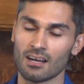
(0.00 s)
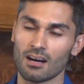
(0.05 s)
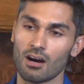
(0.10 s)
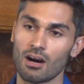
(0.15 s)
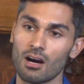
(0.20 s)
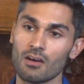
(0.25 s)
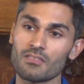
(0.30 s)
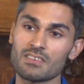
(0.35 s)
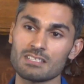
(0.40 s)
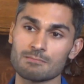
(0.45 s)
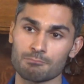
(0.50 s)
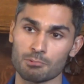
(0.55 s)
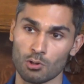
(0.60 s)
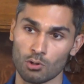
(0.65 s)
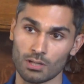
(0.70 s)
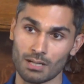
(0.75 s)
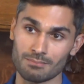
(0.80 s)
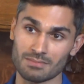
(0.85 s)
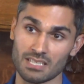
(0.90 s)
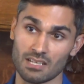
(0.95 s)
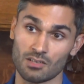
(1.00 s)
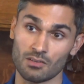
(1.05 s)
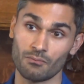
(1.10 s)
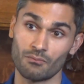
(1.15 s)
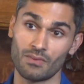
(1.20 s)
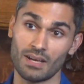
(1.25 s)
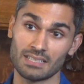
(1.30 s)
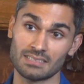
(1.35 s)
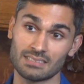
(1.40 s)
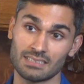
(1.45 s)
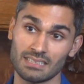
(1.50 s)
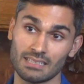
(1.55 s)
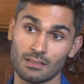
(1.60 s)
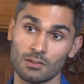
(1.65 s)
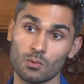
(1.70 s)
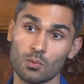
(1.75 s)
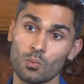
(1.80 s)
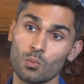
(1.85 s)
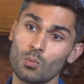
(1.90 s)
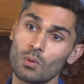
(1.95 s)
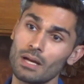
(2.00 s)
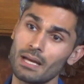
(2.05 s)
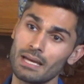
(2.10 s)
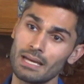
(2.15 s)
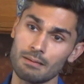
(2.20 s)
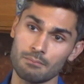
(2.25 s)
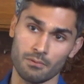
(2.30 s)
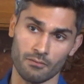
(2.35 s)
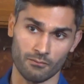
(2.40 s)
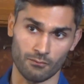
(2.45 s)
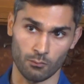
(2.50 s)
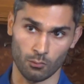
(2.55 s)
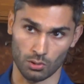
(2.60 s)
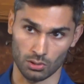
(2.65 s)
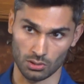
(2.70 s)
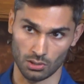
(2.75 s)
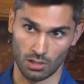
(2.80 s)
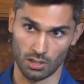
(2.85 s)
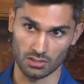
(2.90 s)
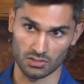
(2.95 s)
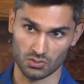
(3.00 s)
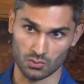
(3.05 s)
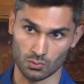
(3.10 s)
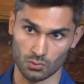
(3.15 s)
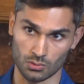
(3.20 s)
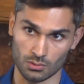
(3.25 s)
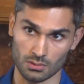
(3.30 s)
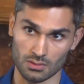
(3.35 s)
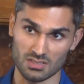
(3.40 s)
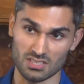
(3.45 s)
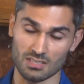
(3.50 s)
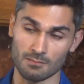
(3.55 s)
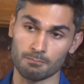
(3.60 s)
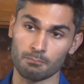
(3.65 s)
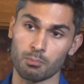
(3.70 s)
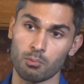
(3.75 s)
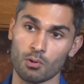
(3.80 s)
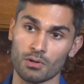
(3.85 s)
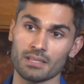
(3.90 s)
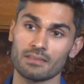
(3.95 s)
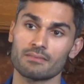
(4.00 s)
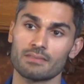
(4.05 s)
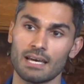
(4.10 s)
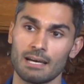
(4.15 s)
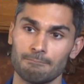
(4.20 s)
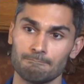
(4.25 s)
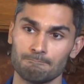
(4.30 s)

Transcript: all these programs that are investing way before law school, supporting them.